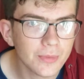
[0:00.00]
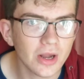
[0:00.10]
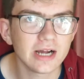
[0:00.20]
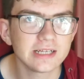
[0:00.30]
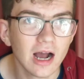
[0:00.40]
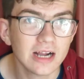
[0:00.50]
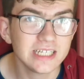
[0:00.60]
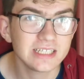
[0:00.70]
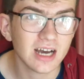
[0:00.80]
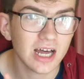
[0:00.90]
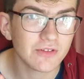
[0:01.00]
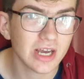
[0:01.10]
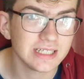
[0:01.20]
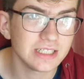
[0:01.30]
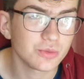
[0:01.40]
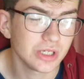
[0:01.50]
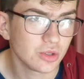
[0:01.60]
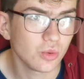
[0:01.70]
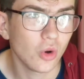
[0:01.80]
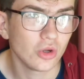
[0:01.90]
but I did kind of get into it
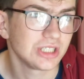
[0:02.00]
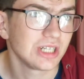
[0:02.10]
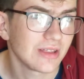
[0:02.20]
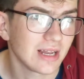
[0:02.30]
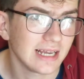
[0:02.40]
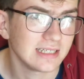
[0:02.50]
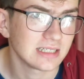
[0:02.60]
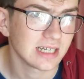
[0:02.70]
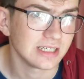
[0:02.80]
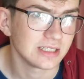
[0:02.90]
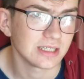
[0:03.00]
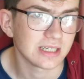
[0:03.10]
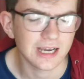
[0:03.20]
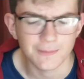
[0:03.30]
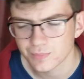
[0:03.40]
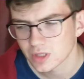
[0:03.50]
towards the later stage of the game.